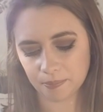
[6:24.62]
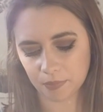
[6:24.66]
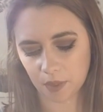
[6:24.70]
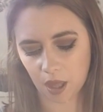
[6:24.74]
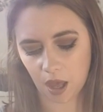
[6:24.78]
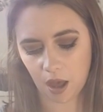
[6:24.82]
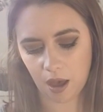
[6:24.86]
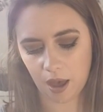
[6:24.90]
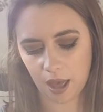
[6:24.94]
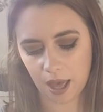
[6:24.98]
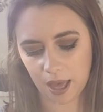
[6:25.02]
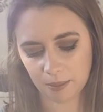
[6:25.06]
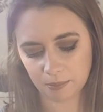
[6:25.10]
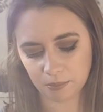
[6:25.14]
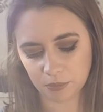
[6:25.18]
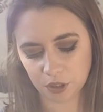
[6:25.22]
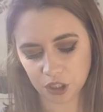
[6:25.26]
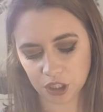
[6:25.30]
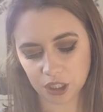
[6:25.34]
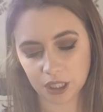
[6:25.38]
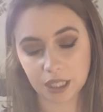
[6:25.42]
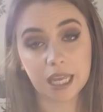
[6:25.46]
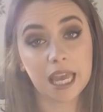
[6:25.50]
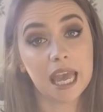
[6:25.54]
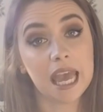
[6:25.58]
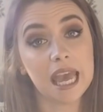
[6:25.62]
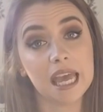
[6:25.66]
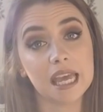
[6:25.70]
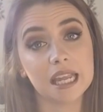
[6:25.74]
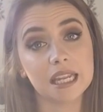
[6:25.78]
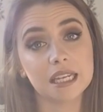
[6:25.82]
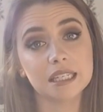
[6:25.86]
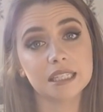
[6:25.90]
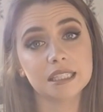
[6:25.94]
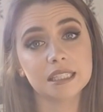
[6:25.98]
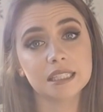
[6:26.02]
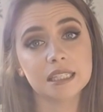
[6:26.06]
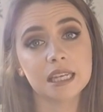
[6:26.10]
I Am
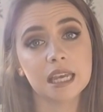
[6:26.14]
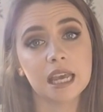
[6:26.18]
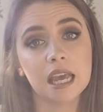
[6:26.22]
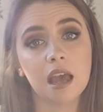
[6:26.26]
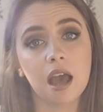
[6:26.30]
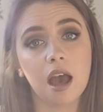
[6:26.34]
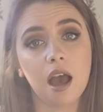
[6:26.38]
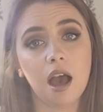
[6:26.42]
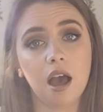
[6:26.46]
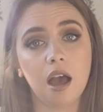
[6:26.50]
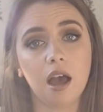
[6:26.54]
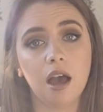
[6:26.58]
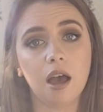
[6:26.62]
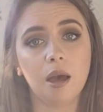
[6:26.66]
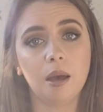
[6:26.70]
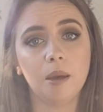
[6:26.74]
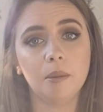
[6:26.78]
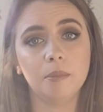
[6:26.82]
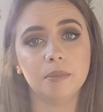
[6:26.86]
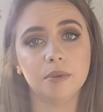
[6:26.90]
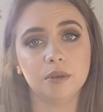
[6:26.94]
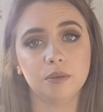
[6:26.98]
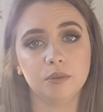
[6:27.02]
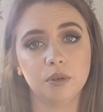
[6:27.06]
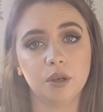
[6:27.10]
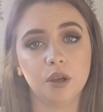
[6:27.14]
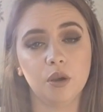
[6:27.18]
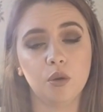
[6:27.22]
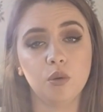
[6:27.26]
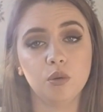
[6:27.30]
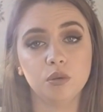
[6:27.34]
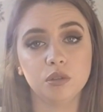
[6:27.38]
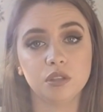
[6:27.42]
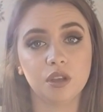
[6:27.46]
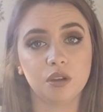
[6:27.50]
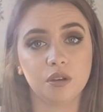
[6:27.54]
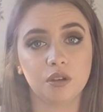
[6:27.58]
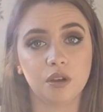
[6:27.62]
Chiquette,
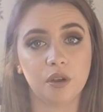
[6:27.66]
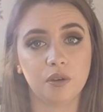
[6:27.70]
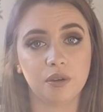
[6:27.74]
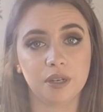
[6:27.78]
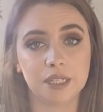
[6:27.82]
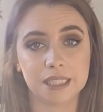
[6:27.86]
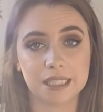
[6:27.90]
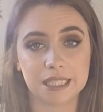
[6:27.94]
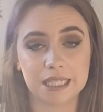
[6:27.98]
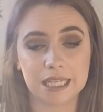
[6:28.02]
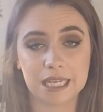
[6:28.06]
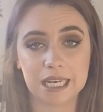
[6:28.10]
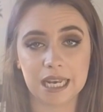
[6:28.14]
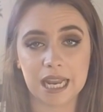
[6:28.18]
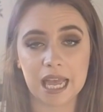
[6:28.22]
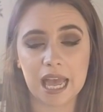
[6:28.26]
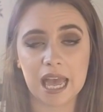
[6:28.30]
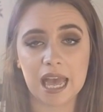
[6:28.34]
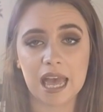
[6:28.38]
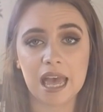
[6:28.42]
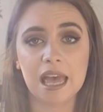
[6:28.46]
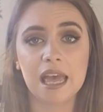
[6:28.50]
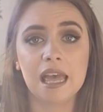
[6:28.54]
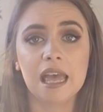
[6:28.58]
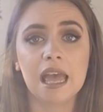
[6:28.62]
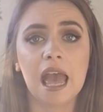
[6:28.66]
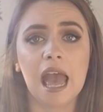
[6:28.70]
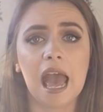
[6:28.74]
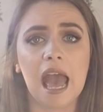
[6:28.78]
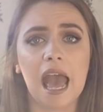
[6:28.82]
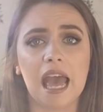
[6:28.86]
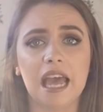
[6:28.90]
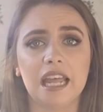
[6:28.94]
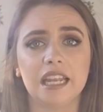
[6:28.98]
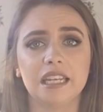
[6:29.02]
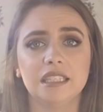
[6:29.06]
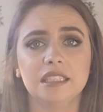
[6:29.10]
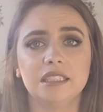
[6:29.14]
also known as Claire,
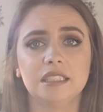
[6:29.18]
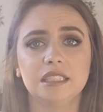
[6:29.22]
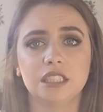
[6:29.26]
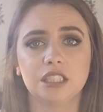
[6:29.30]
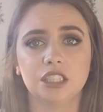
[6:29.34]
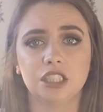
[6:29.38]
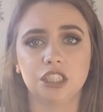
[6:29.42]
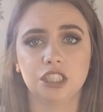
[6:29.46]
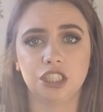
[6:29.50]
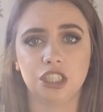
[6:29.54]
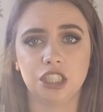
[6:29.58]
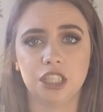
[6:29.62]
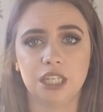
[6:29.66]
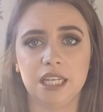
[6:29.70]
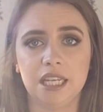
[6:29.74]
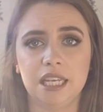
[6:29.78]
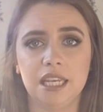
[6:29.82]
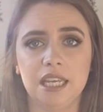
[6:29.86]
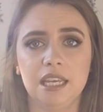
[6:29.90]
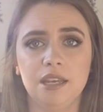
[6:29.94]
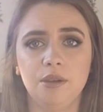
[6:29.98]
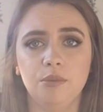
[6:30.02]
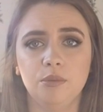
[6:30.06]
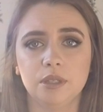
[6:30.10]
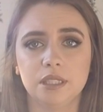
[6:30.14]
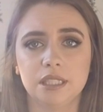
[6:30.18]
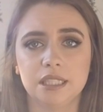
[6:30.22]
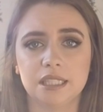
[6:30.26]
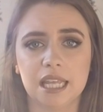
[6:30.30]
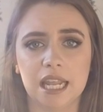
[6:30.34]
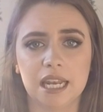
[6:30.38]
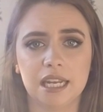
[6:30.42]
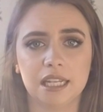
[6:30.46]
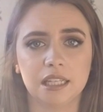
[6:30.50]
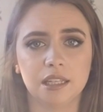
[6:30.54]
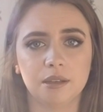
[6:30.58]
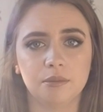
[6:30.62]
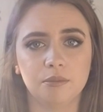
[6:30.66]
and she was
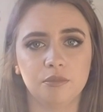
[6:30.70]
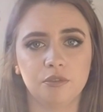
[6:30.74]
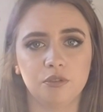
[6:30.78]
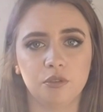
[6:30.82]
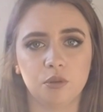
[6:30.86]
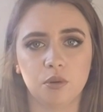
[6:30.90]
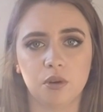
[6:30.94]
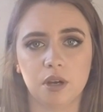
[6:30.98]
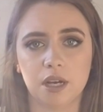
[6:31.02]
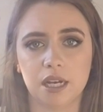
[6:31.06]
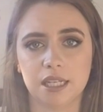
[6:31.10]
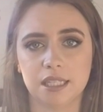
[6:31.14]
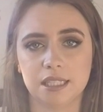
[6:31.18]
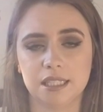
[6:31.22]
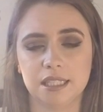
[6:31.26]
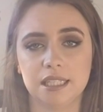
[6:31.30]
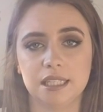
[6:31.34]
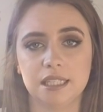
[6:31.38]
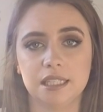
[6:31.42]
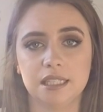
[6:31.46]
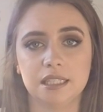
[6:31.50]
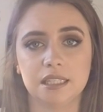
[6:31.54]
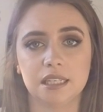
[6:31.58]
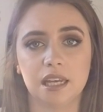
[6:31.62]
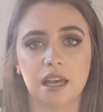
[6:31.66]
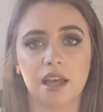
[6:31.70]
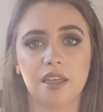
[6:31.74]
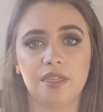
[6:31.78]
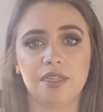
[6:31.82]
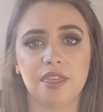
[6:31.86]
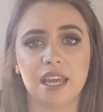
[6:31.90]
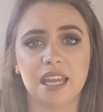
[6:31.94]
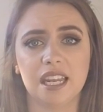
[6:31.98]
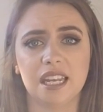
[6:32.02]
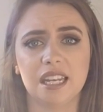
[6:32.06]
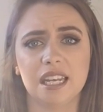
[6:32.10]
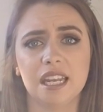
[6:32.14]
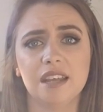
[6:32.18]
selling them for her sister.
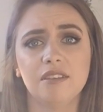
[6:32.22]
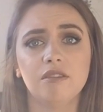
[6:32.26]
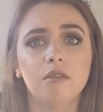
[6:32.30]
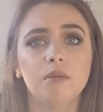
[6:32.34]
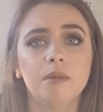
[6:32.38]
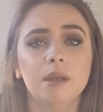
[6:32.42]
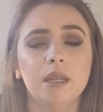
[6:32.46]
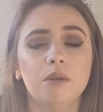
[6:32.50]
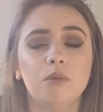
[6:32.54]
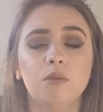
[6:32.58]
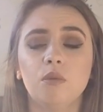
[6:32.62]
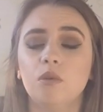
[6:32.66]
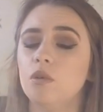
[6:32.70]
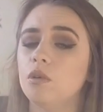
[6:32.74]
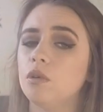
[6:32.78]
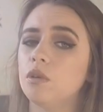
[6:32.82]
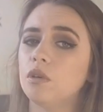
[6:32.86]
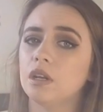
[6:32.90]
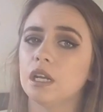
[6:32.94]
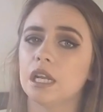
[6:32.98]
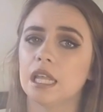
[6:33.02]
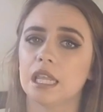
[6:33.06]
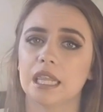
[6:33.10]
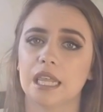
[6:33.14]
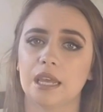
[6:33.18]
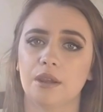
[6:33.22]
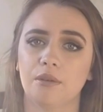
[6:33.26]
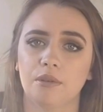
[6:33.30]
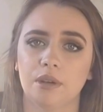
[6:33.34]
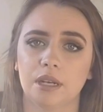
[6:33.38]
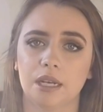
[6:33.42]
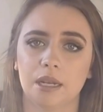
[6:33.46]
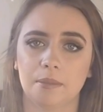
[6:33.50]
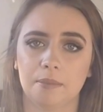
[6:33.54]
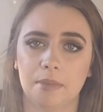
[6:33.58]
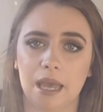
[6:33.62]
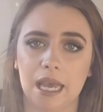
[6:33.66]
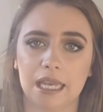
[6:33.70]
They'd never been worn, they were
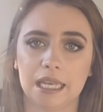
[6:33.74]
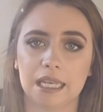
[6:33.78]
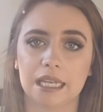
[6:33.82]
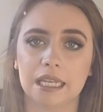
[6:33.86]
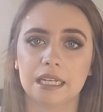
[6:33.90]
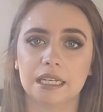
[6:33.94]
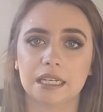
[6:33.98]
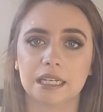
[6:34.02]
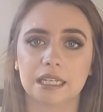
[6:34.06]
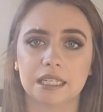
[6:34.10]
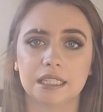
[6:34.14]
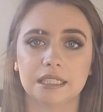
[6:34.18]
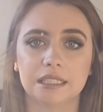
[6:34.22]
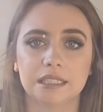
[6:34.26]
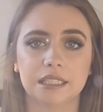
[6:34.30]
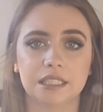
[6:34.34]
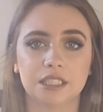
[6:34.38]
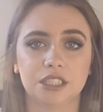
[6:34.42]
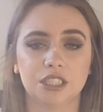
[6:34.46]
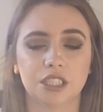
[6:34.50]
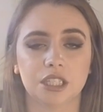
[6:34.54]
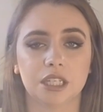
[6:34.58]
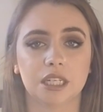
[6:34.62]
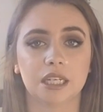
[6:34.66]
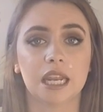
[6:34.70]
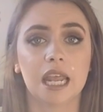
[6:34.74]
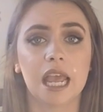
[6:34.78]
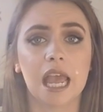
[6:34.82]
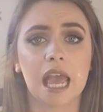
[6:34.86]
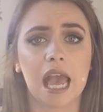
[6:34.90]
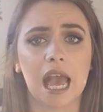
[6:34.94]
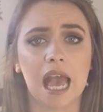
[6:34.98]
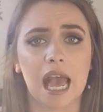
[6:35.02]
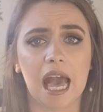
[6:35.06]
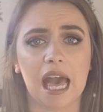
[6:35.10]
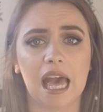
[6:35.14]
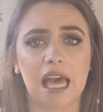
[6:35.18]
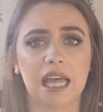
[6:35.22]
in immaculate condition,
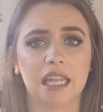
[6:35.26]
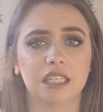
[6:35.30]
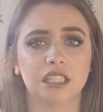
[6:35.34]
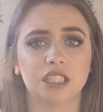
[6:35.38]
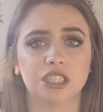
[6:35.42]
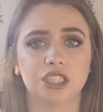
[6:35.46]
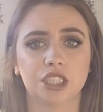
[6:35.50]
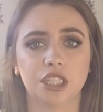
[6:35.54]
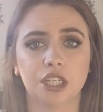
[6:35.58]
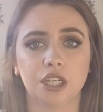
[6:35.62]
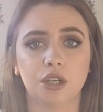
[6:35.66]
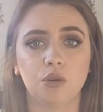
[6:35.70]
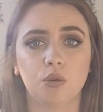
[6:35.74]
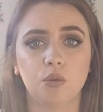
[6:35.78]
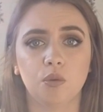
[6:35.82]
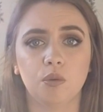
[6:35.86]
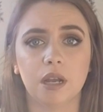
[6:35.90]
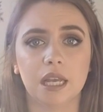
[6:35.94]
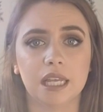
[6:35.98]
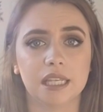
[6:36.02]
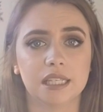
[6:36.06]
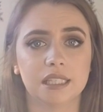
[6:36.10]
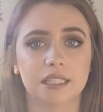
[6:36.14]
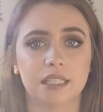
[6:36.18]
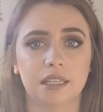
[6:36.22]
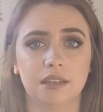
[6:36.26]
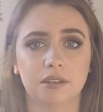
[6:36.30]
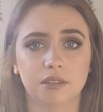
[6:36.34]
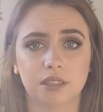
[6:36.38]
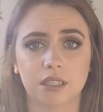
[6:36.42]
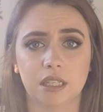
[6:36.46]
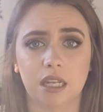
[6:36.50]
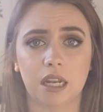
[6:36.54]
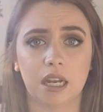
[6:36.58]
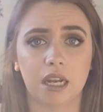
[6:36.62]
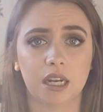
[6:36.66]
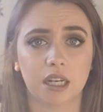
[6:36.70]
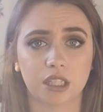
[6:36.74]
and she always sells
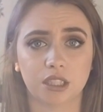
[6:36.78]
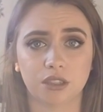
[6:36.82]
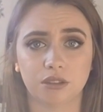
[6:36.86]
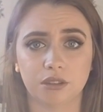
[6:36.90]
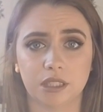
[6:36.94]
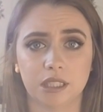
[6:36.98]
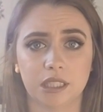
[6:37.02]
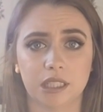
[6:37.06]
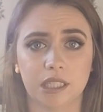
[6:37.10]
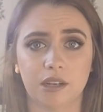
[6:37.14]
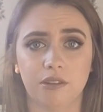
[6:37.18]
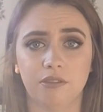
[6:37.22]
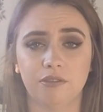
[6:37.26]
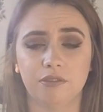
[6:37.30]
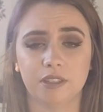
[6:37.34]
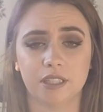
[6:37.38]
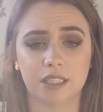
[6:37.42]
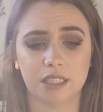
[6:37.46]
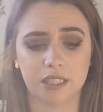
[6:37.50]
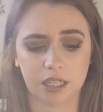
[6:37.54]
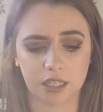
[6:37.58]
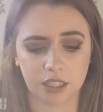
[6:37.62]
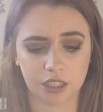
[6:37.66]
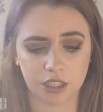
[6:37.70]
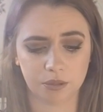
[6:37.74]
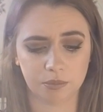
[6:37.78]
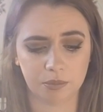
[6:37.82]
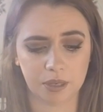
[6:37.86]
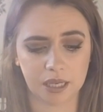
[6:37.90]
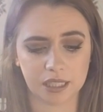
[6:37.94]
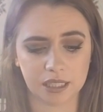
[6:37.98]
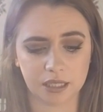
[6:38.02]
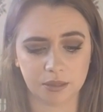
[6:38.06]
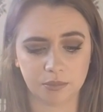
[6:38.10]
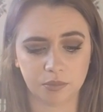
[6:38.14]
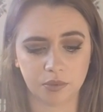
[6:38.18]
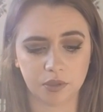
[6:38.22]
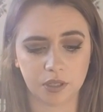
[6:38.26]
her luxury stuff for such
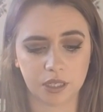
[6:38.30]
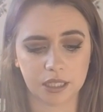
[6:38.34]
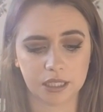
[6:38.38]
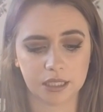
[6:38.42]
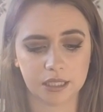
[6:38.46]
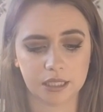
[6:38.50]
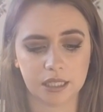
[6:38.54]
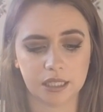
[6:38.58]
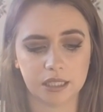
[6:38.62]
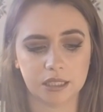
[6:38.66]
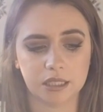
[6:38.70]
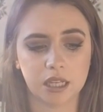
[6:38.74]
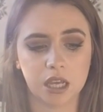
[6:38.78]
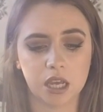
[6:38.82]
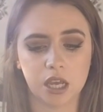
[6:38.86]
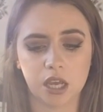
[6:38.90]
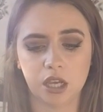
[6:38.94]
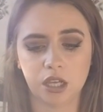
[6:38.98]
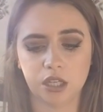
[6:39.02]
amazing prices.